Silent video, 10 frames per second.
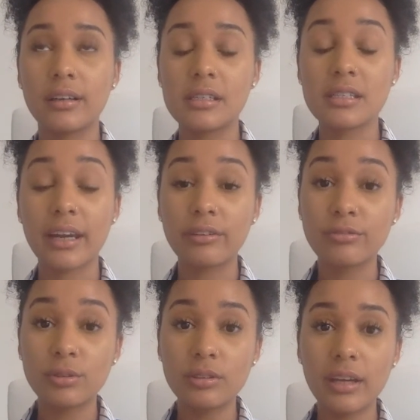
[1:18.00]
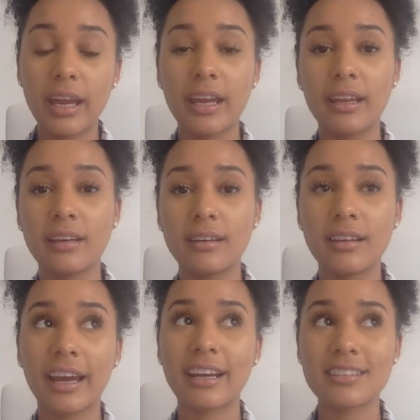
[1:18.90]
insightful, and
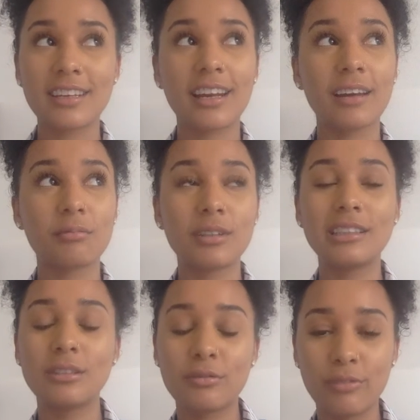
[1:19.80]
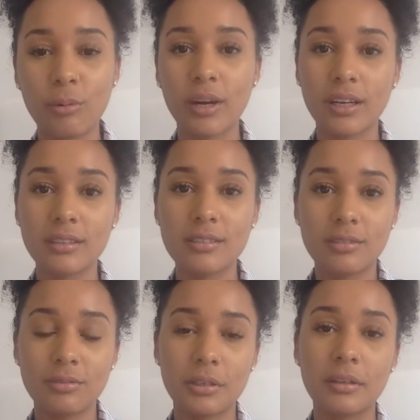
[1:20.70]
like I said, I really look forward to
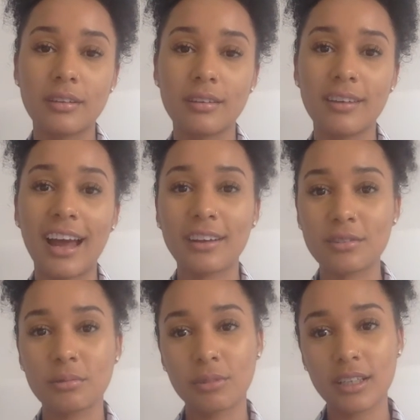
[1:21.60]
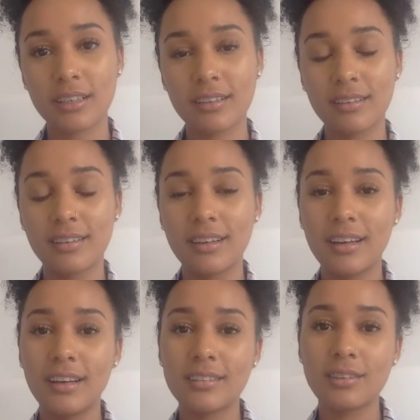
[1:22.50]
doing the actual work.
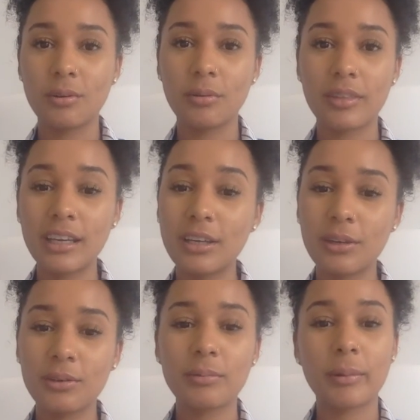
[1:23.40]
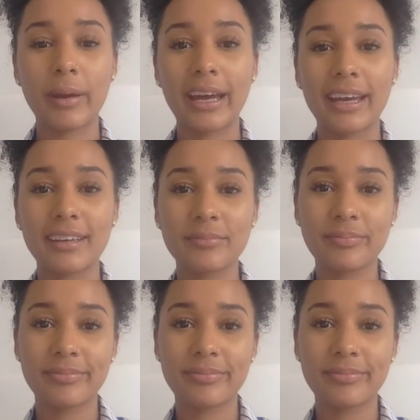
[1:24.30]
So thank you, bye-bye.